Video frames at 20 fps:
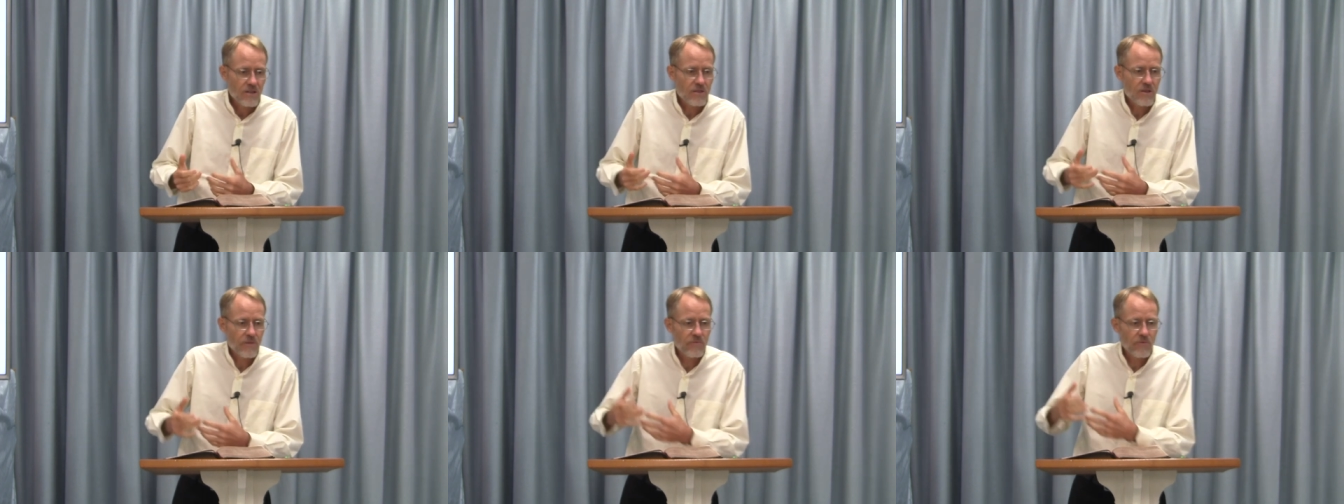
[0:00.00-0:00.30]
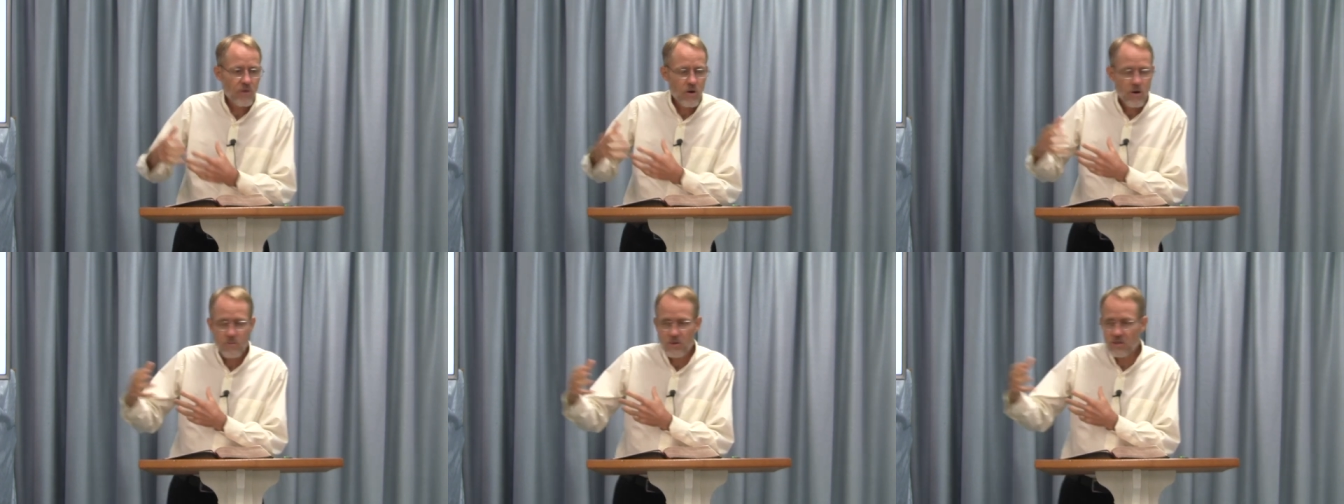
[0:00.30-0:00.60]
The
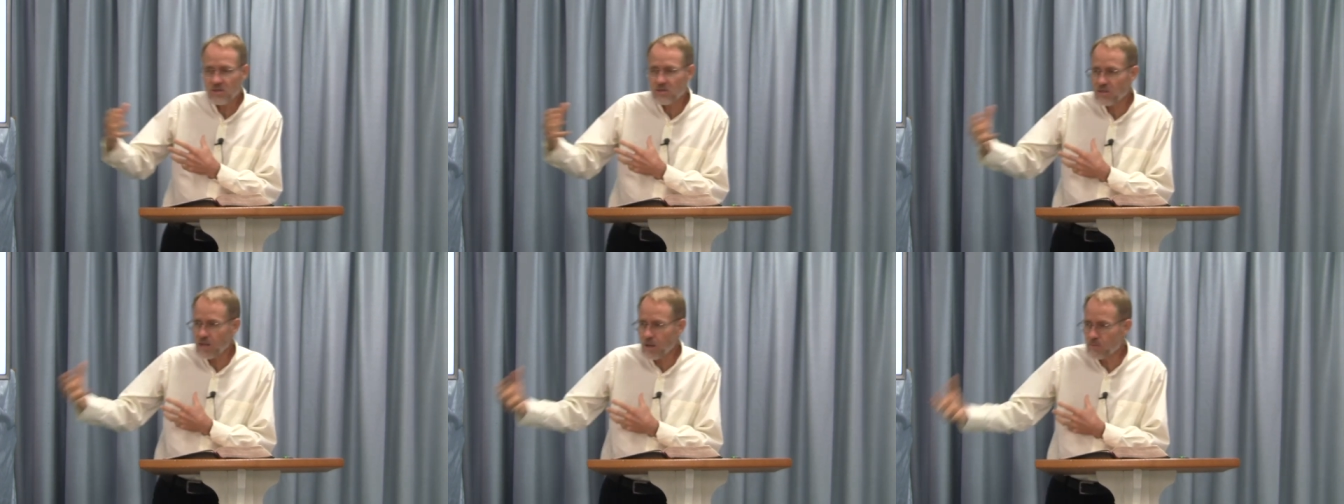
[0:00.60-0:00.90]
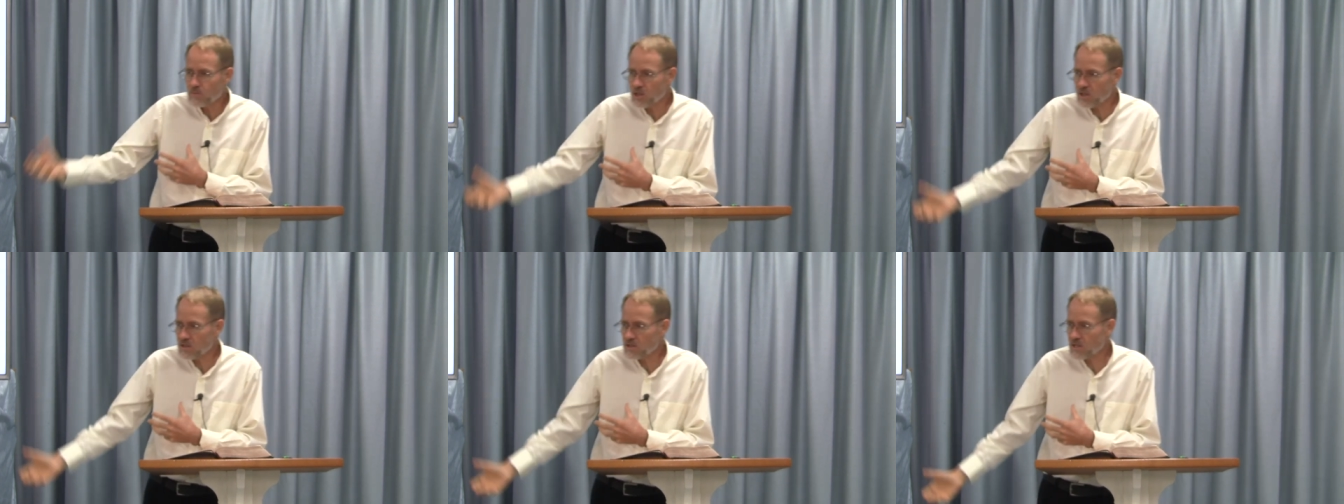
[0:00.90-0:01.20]
former
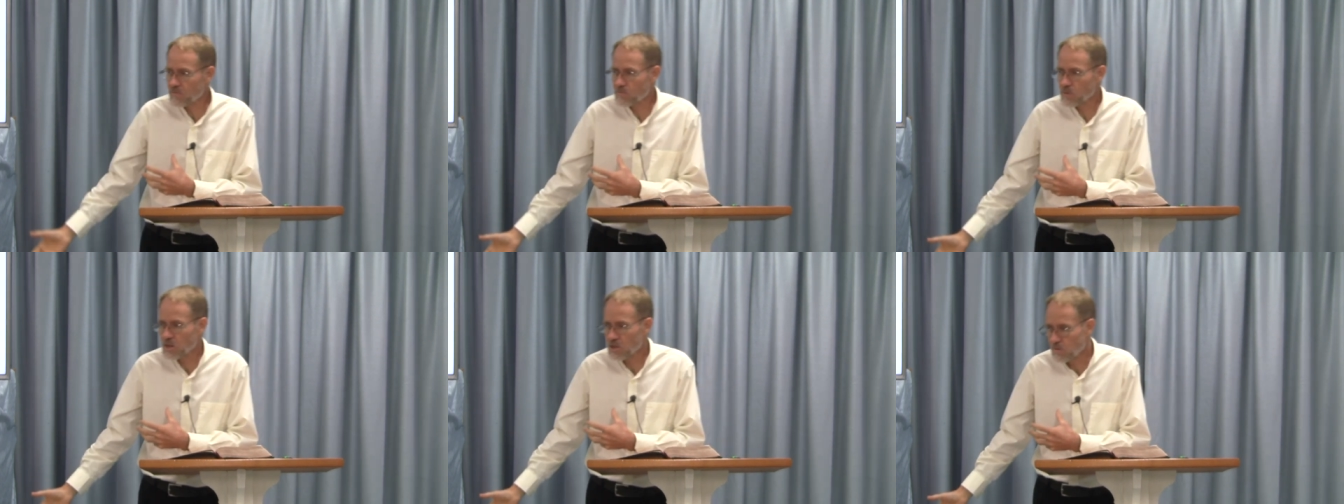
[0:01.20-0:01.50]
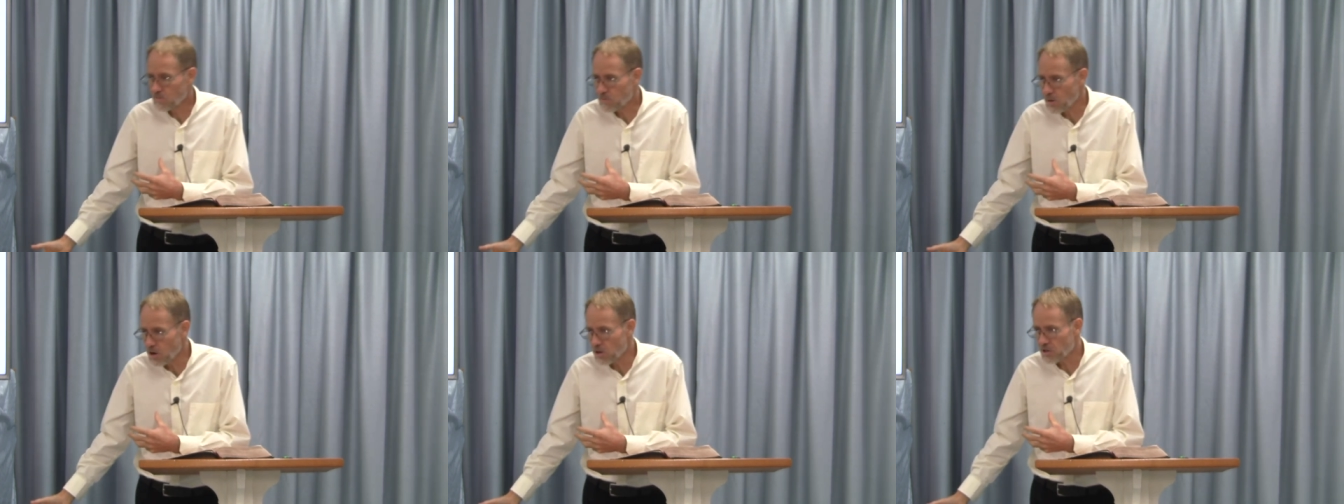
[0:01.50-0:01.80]
subjects of
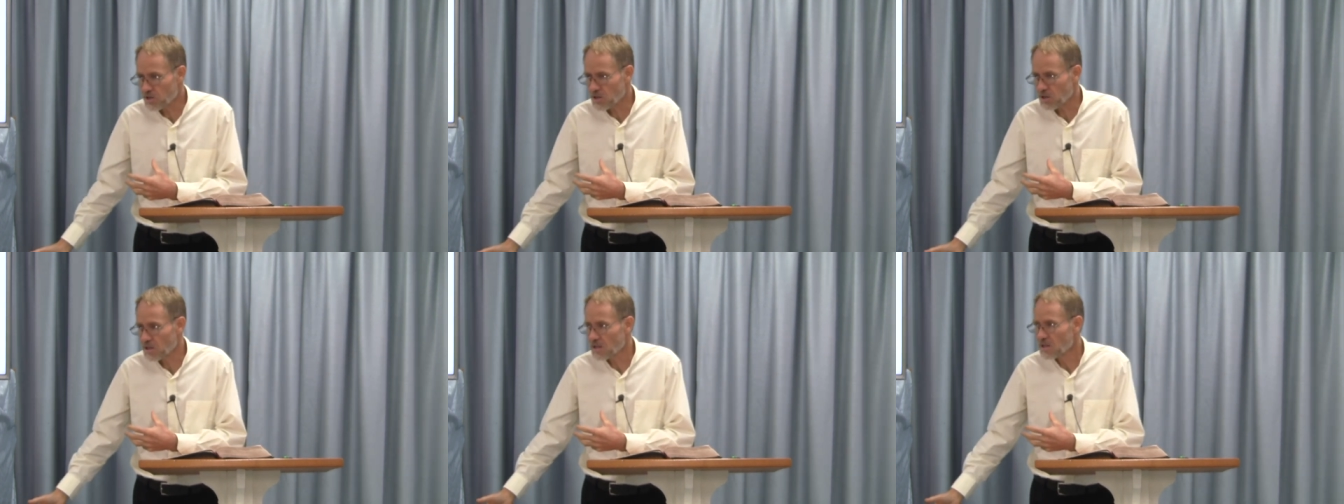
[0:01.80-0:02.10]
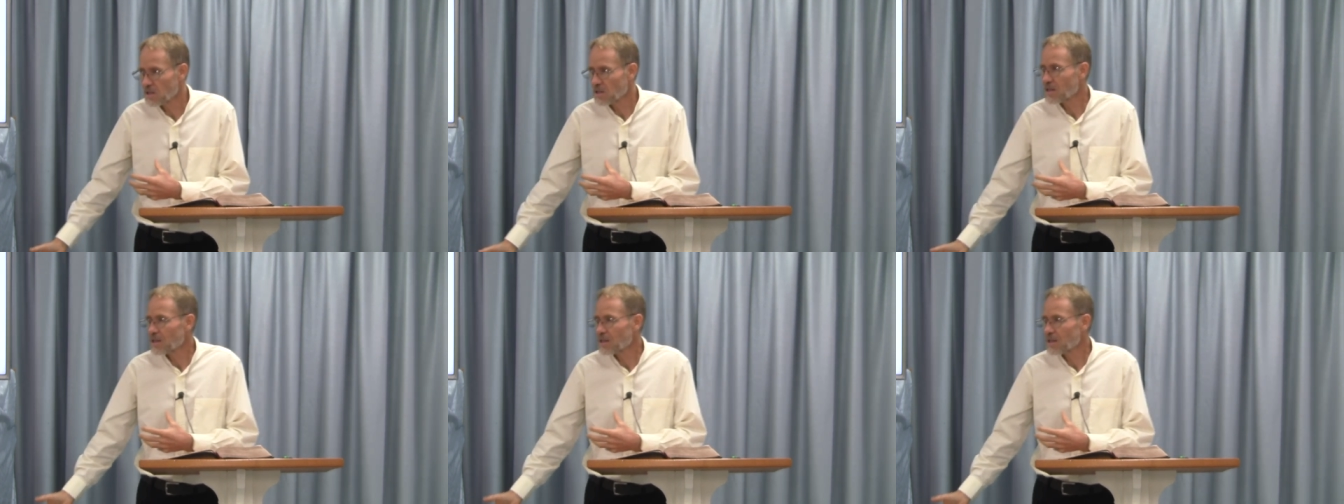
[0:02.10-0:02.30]
Medo-Persia